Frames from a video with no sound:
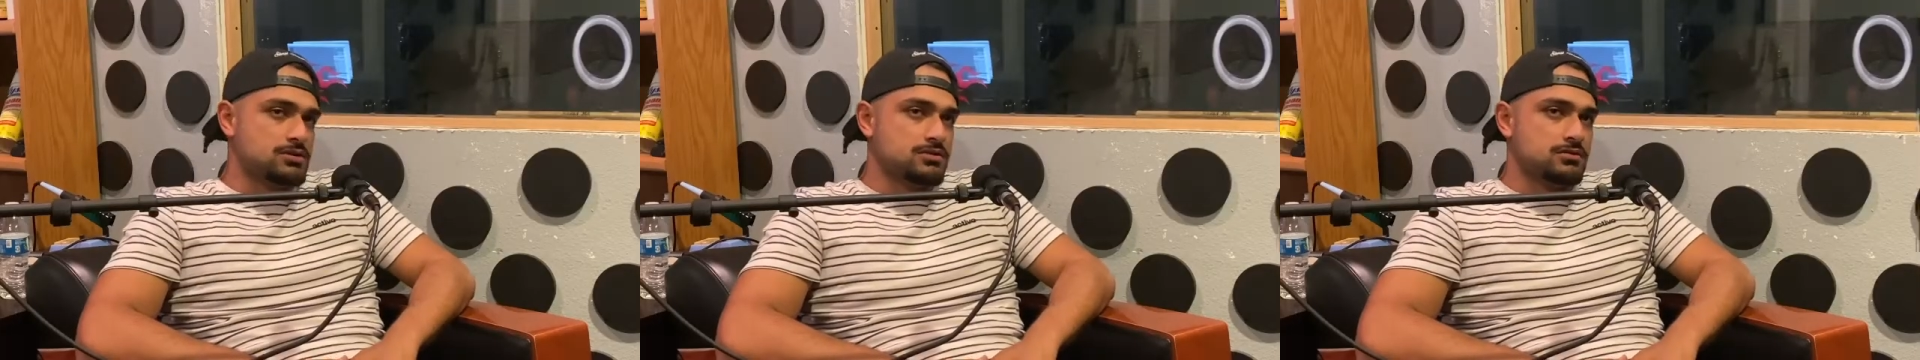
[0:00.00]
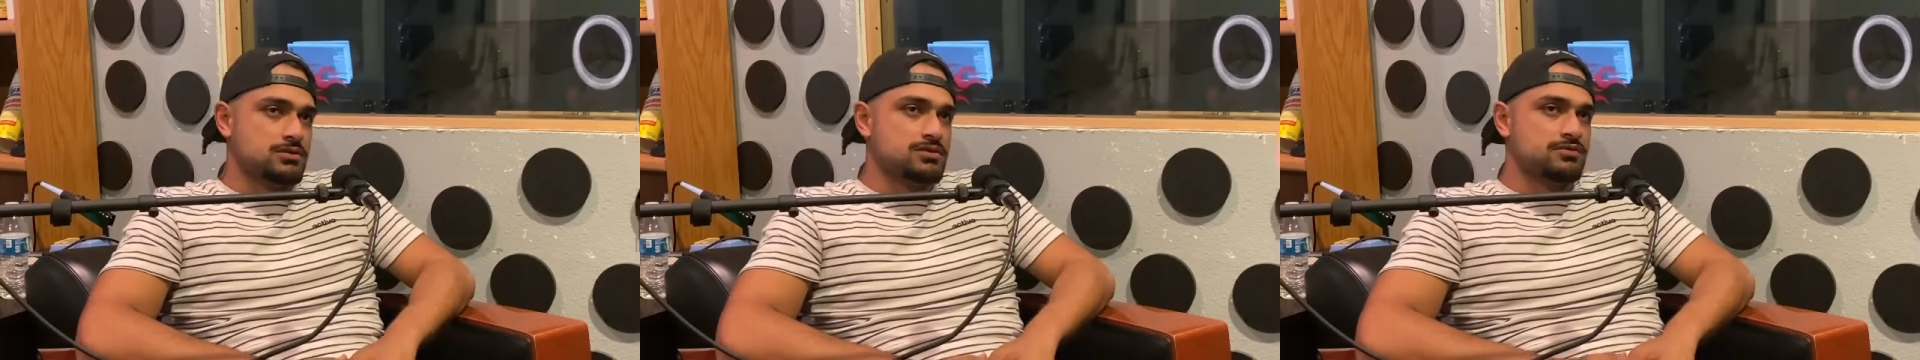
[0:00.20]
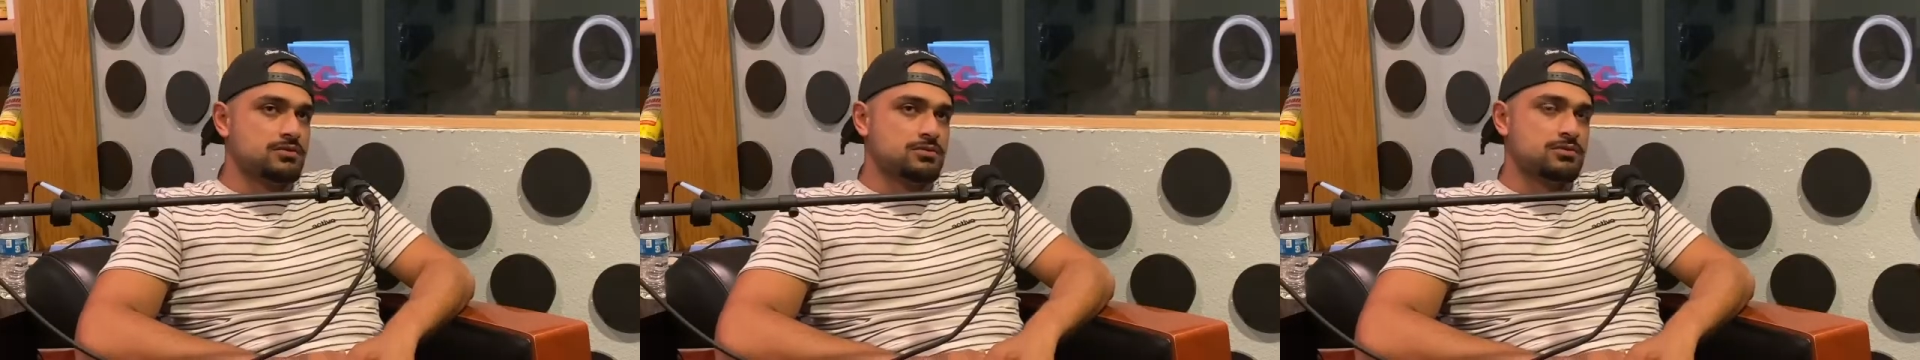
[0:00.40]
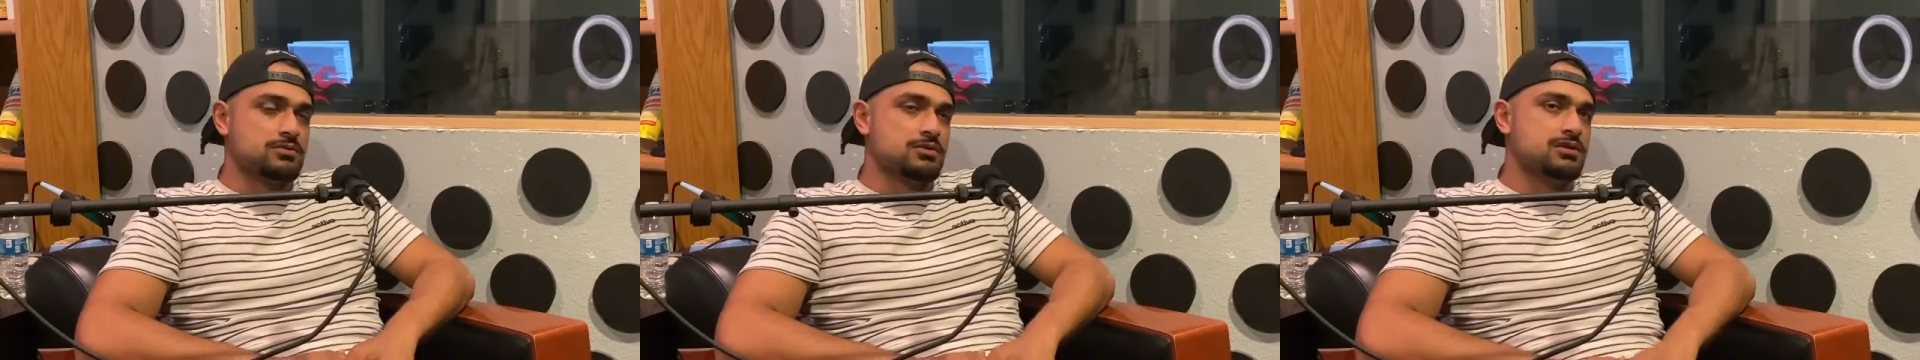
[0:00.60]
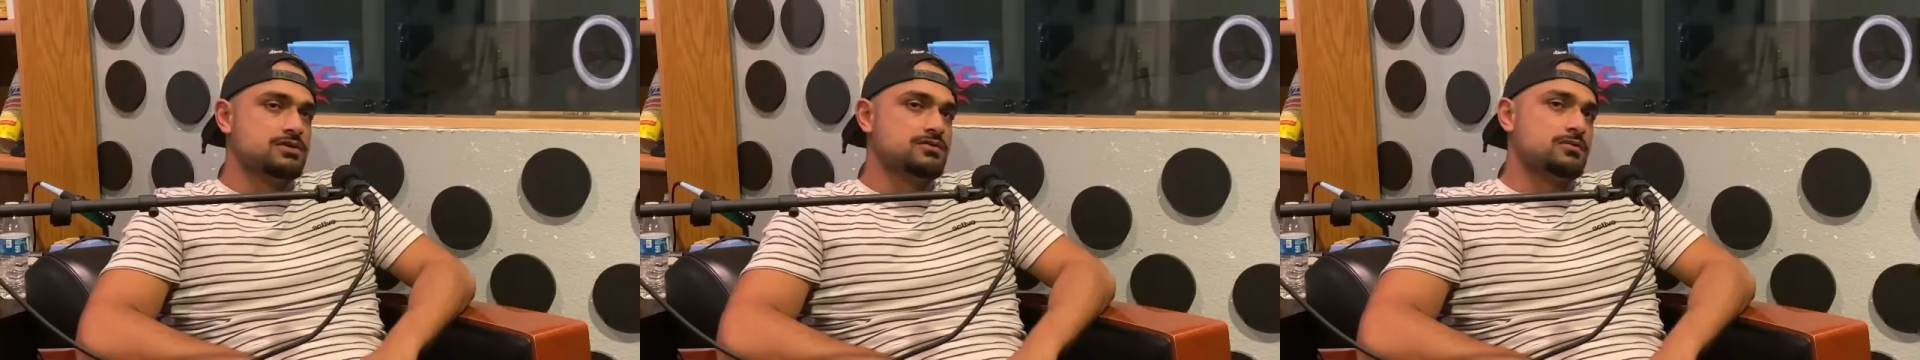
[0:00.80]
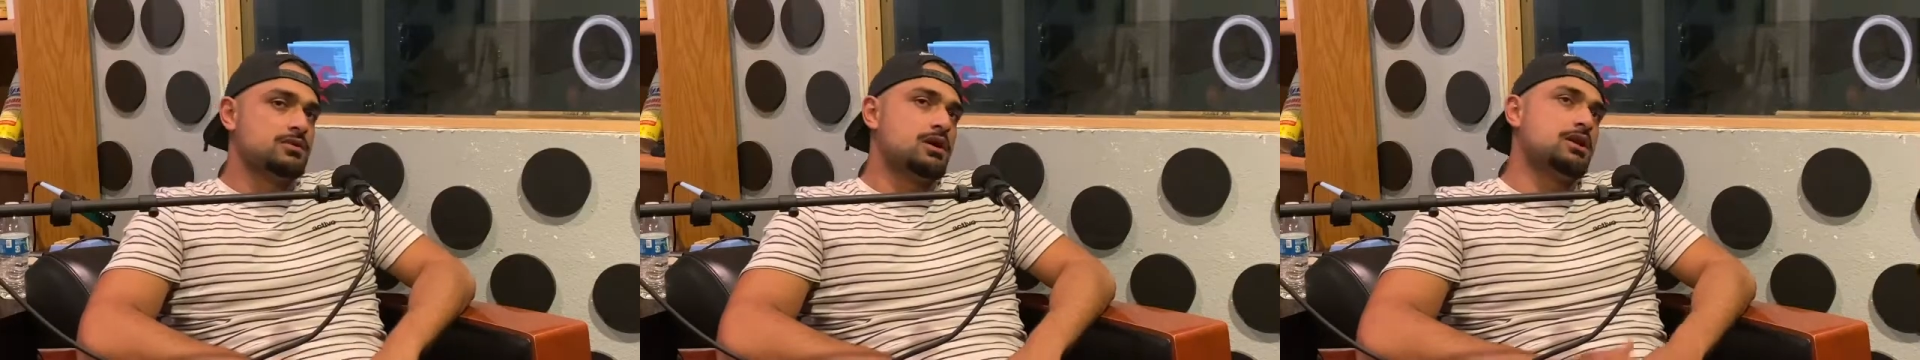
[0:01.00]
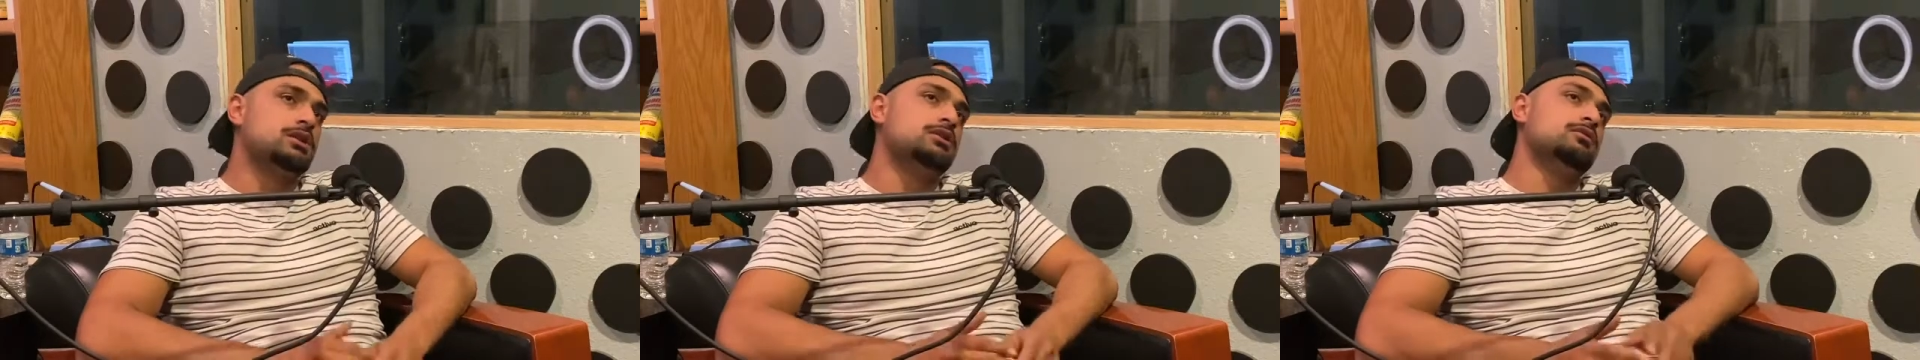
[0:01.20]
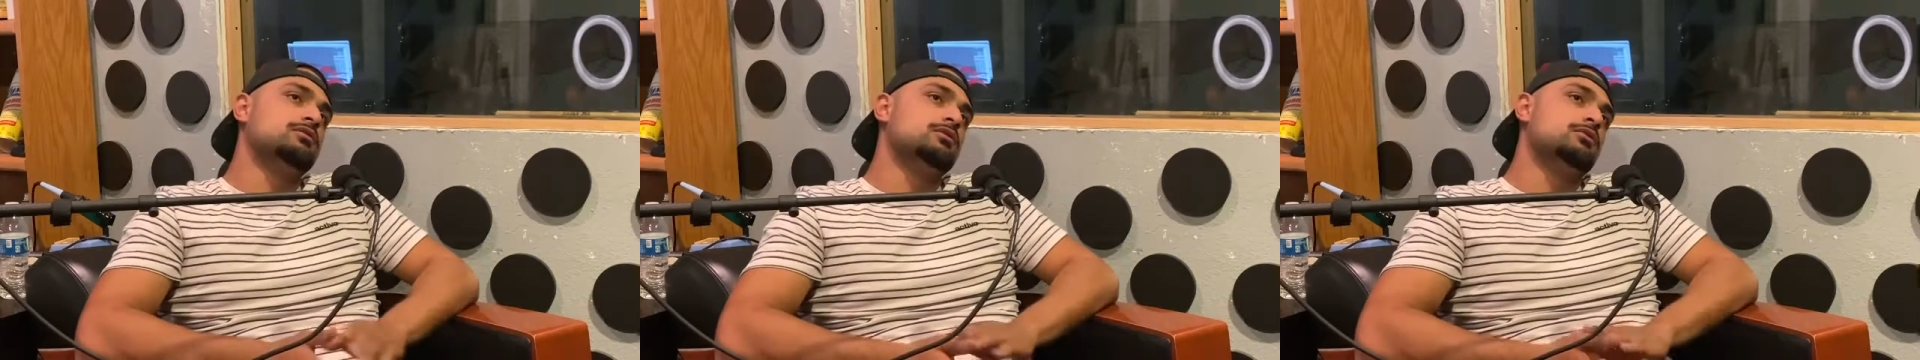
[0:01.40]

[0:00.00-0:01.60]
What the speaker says: so he's from the island of